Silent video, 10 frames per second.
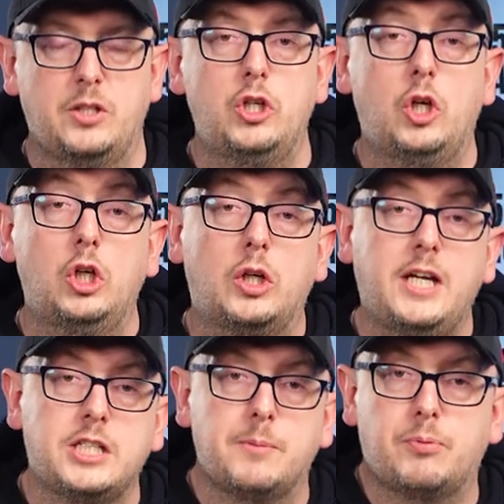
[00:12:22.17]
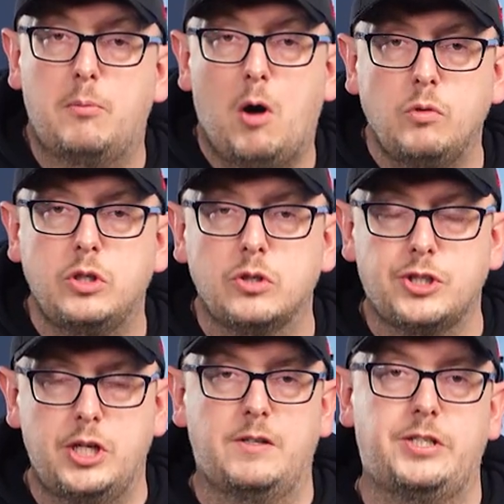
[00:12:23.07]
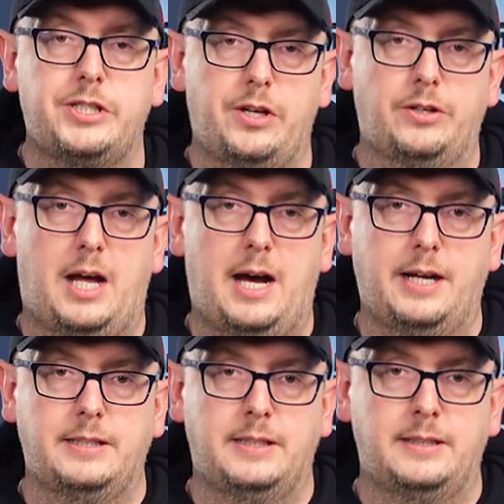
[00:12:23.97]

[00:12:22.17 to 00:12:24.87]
you're looking to promote your services online,